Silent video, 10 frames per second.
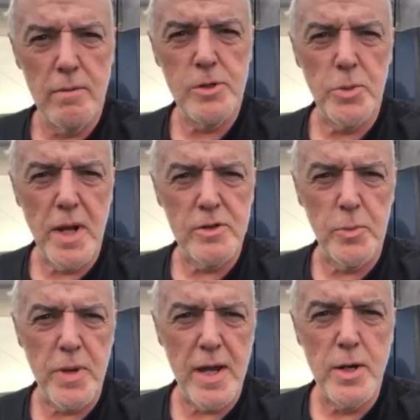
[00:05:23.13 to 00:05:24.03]
Now, this one has
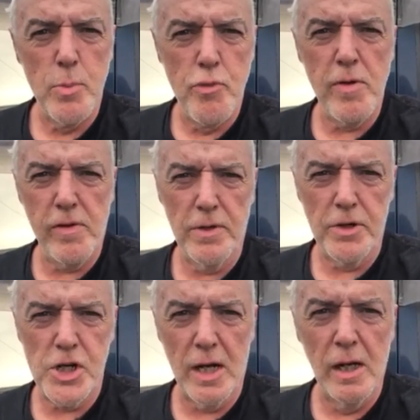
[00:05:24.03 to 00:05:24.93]
appeared briefly on
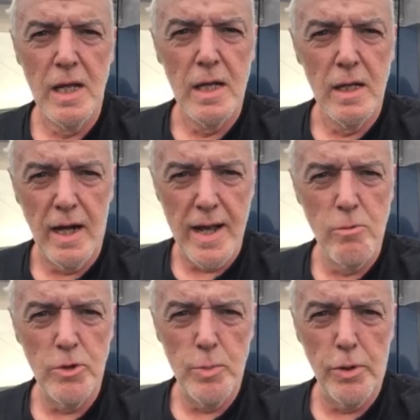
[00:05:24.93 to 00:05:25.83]
the channel. I
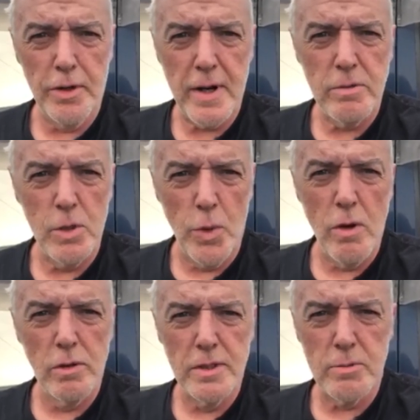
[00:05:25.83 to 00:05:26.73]
am going to pull it out. We
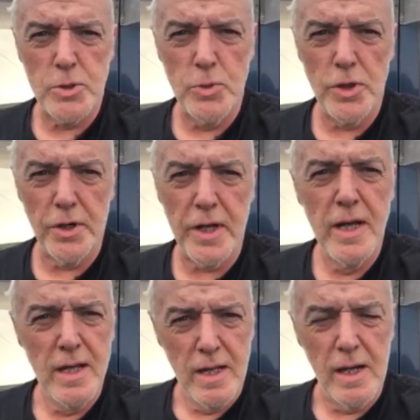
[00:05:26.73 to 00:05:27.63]
are going to do some work on it,
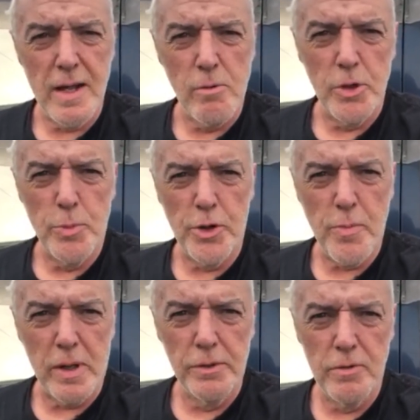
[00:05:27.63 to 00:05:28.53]
and I am going to put
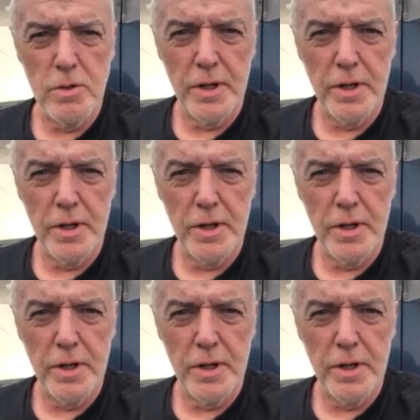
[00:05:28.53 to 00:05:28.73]
it back on the